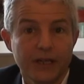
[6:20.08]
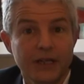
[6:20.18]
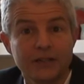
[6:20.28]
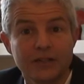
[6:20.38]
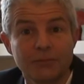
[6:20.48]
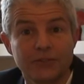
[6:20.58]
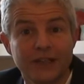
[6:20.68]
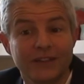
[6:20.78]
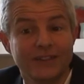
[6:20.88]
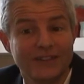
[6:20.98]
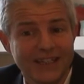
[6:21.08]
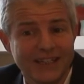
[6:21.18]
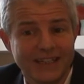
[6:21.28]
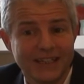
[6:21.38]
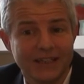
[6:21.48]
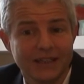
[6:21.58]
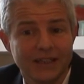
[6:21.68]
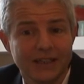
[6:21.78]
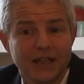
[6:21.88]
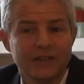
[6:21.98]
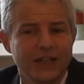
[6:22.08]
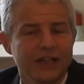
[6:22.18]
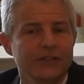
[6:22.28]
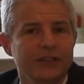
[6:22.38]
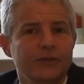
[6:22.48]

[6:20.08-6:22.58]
In terms of L&D, tailoring